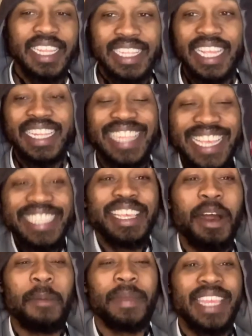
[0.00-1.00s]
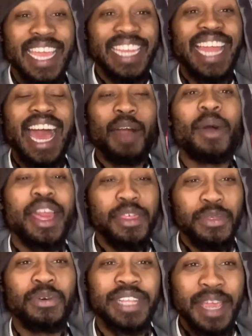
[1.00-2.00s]
They set up again how I
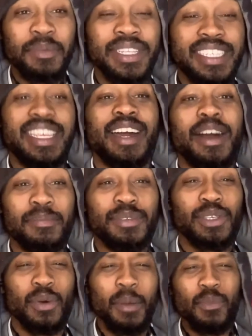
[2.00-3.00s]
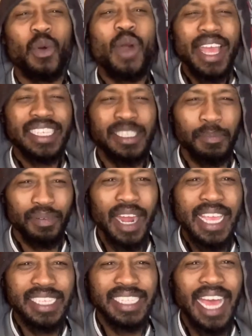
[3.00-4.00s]
thought they would set up. So I'm quite
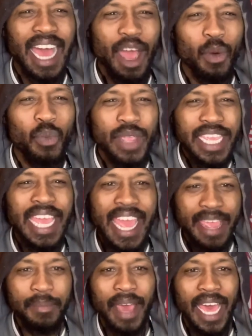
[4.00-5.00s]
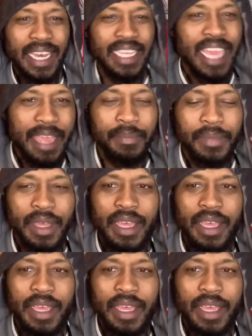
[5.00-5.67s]
surprised at how we came at the game.